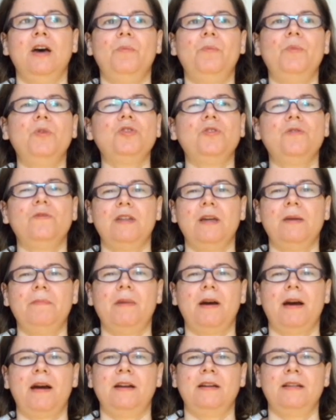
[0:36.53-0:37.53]
Most of
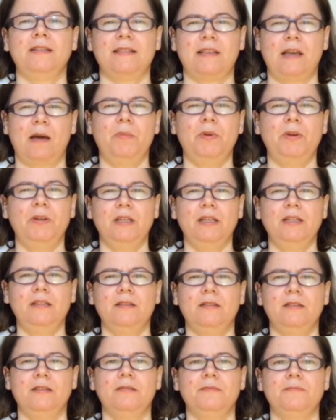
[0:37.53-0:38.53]
them are summer
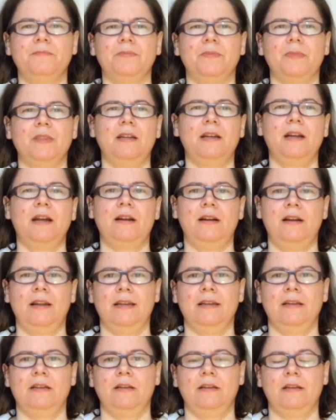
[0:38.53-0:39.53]
knits. There are
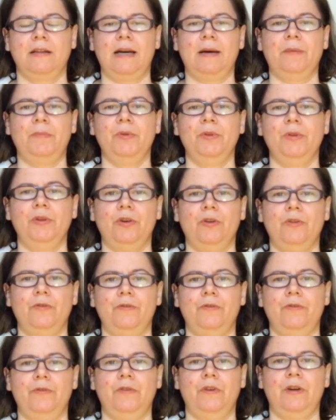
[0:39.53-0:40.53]
like a couple
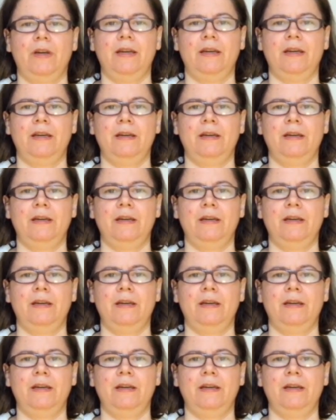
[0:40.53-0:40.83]
of